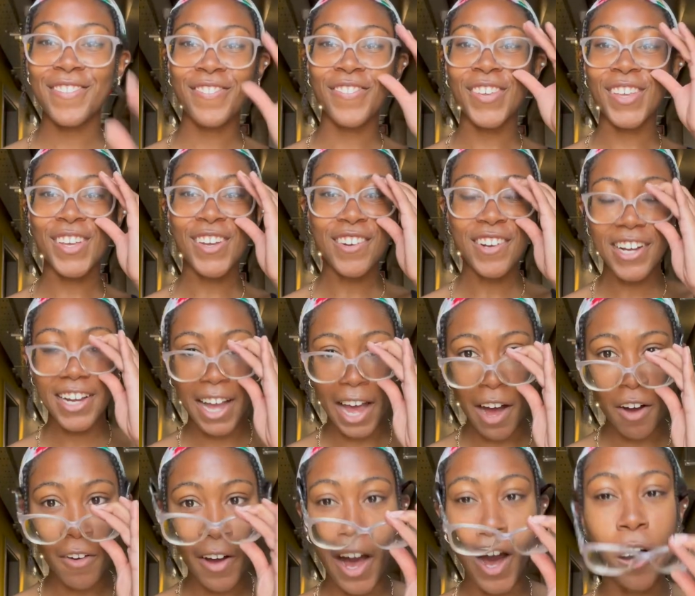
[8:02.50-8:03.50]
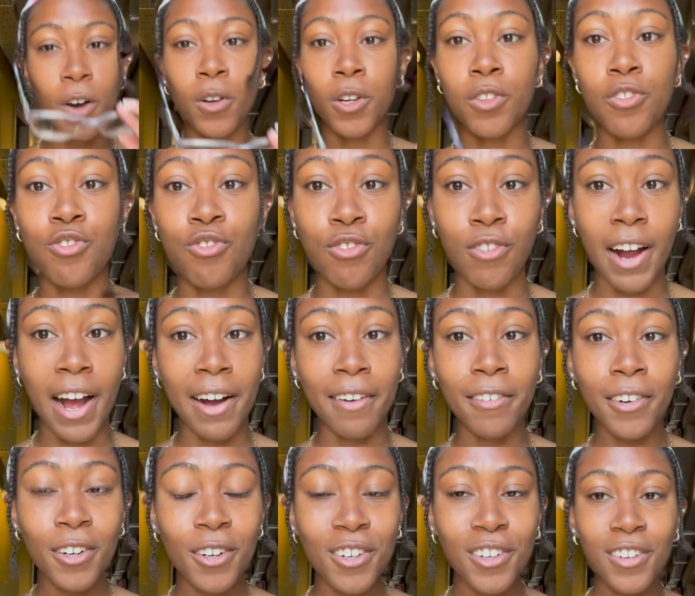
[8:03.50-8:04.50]
figuring out how to
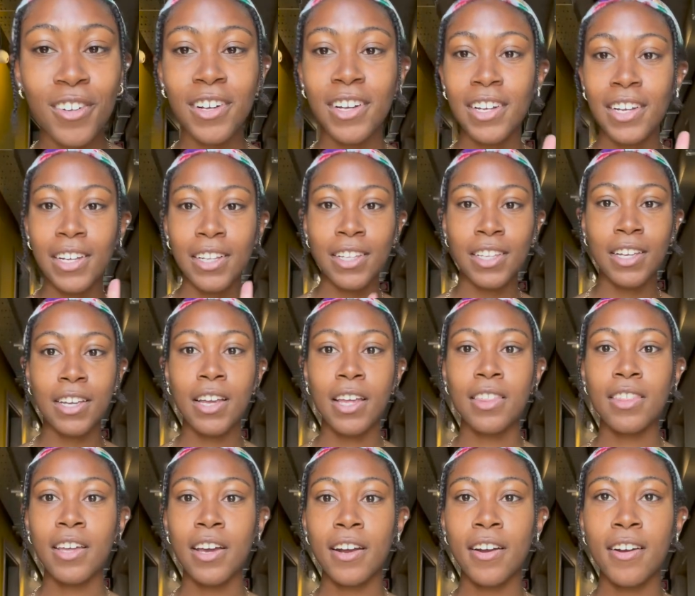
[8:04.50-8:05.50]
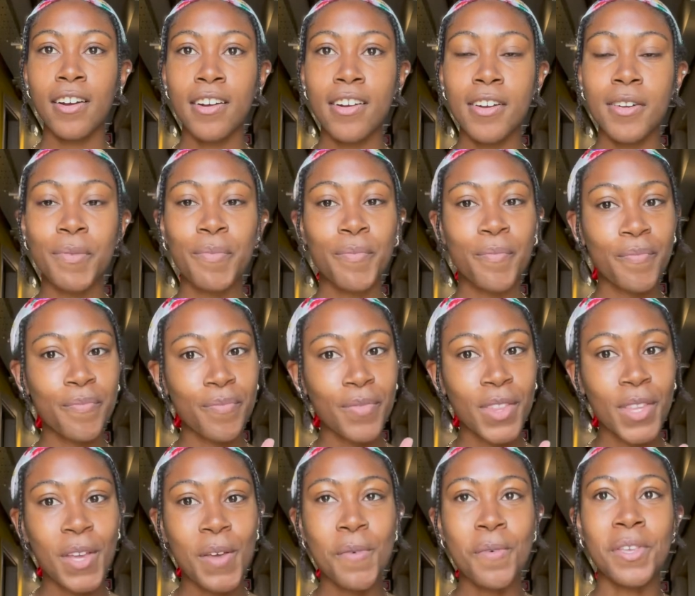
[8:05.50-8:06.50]
travel to get there
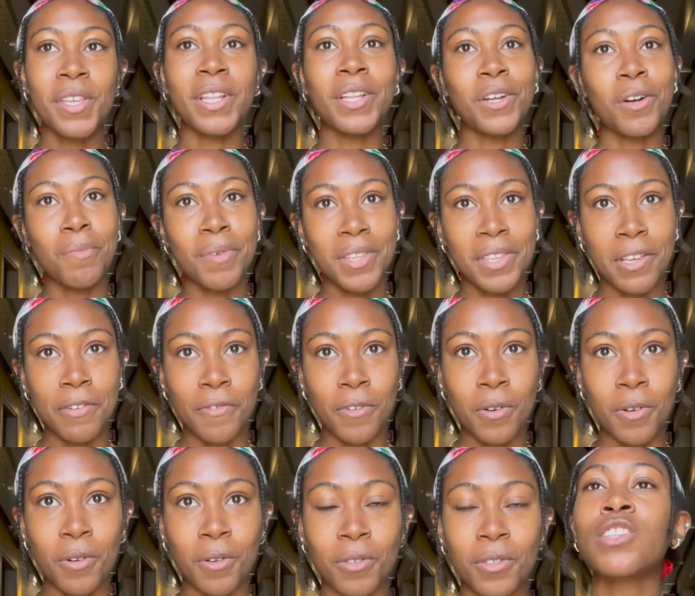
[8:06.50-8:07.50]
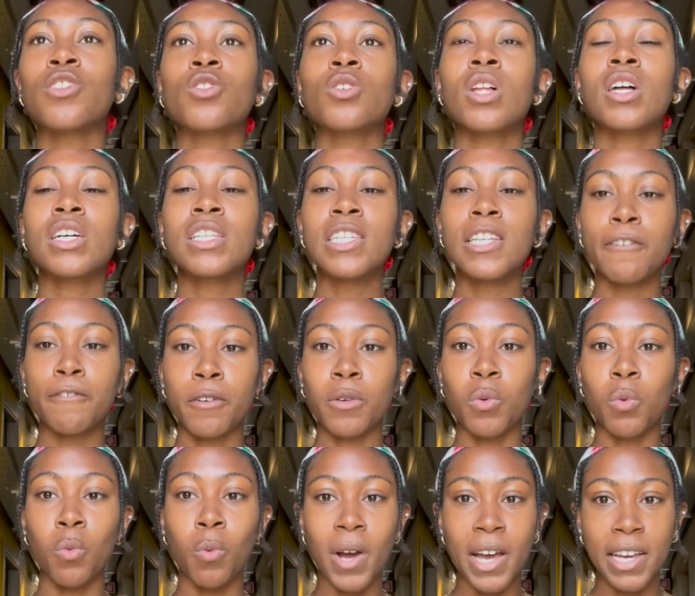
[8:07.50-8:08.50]
was a little bit difficult. There's a lot of
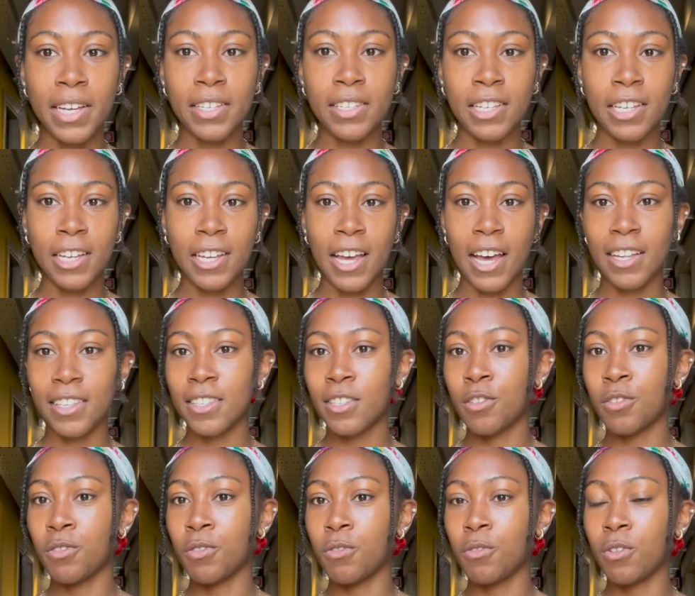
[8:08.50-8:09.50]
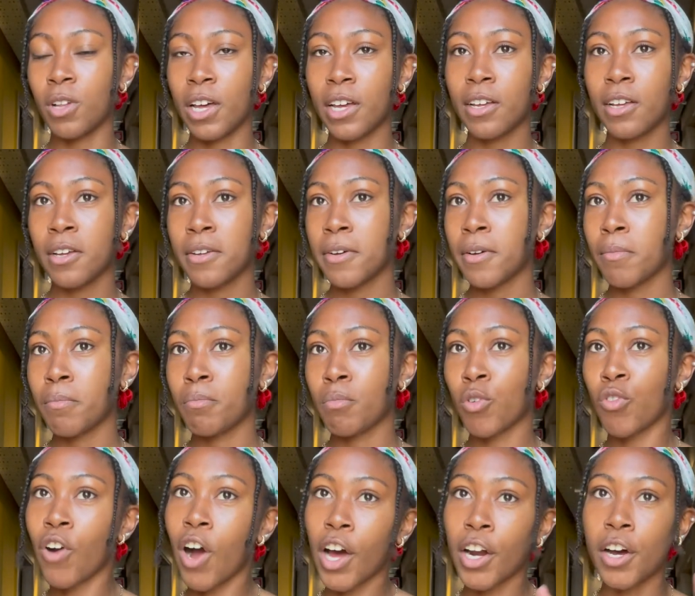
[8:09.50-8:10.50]
different ways to get to like
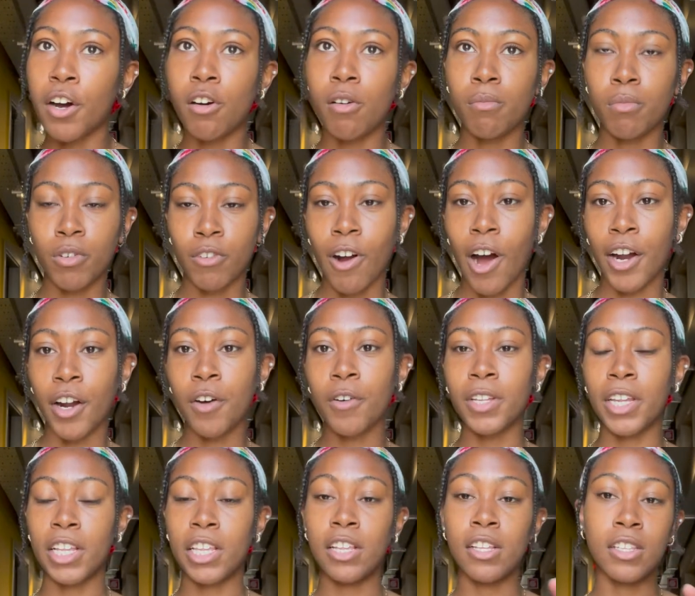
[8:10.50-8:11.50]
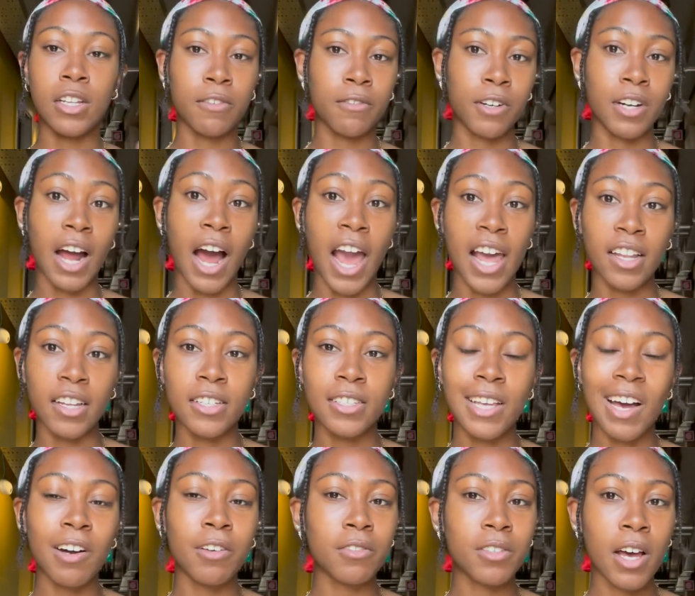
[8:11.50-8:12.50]
Murano and Burano and like the different islands
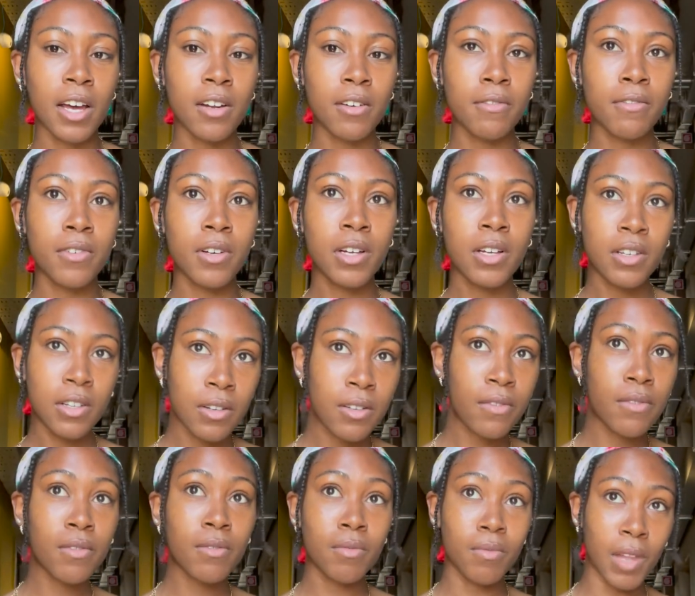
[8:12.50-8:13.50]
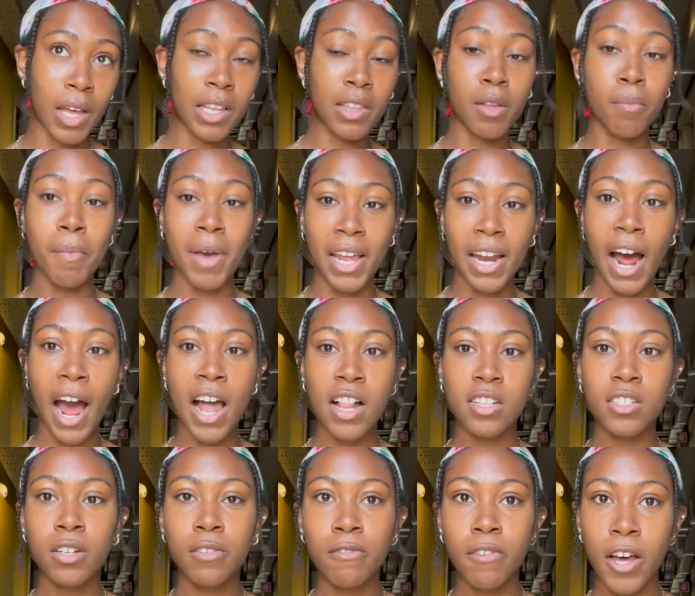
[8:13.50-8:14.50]
outside of like the main
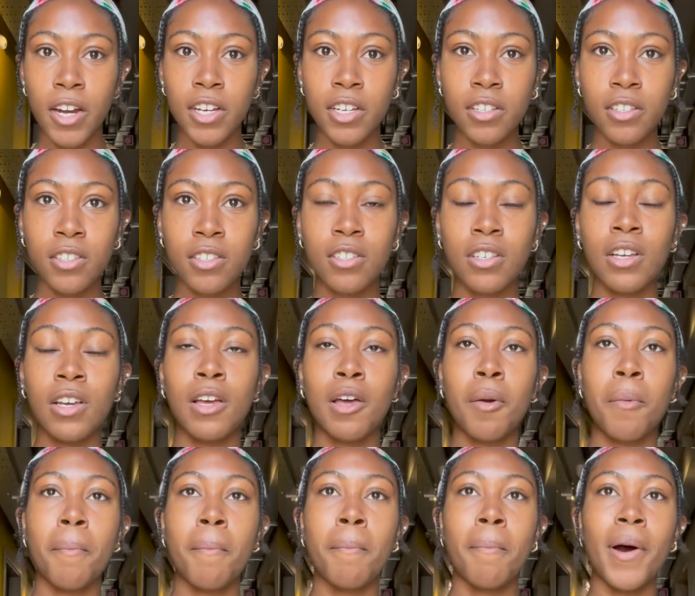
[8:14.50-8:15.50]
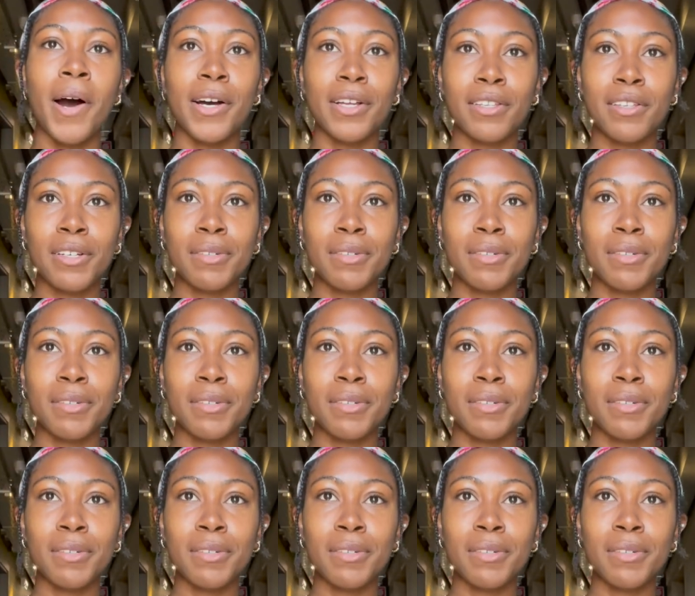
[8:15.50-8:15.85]
island of Venice, but